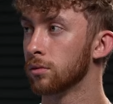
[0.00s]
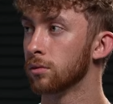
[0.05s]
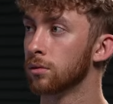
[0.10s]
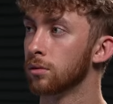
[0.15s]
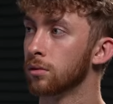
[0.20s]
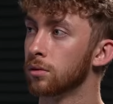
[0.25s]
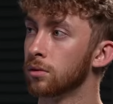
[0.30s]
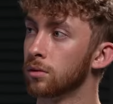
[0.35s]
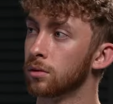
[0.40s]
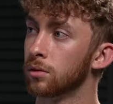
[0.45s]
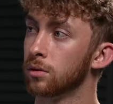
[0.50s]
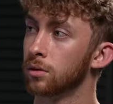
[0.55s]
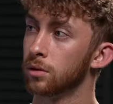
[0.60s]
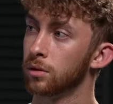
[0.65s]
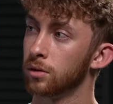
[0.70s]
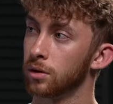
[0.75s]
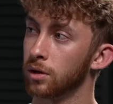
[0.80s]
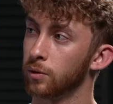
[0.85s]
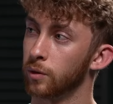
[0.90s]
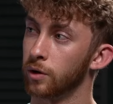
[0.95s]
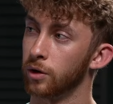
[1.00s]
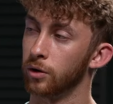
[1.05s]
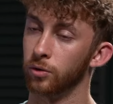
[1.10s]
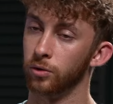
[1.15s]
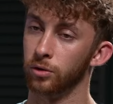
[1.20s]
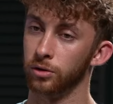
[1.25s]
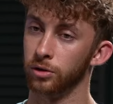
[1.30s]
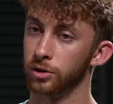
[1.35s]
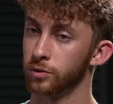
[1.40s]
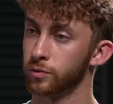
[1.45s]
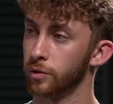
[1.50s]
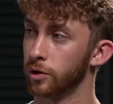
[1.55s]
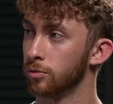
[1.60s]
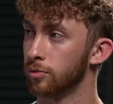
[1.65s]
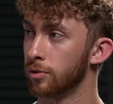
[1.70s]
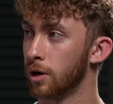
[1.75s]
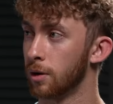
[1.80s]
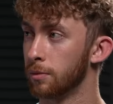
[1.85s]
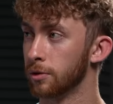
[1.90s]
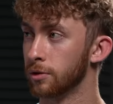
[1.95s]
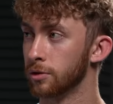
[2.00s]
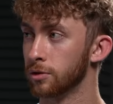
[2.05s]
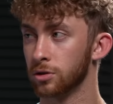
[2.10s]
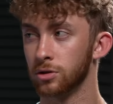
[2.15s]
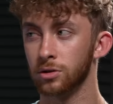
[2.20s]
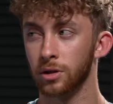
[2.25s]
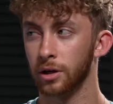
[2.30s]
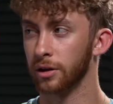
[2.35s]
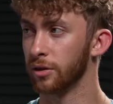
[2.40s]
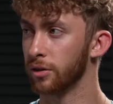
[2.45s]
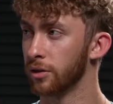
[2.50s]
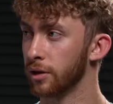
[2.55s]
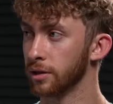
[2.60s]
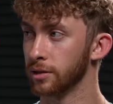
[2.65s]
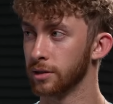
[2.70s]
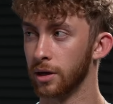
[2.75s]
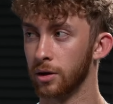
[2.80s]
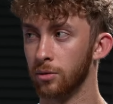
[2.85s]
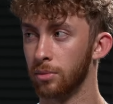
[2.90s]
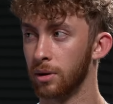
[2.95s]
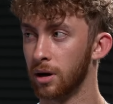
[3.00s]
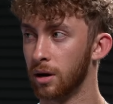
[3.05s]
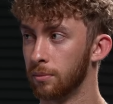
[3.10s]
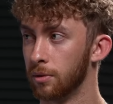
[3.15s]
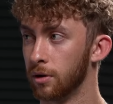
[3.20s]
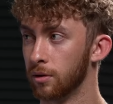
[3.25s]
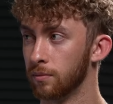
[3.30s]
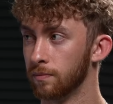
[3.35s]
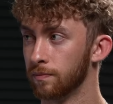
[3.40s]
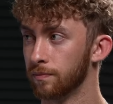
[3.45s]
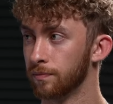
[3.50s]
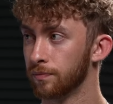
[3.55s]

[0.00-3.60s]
Like when owning these rental properties, just like things that will pop up.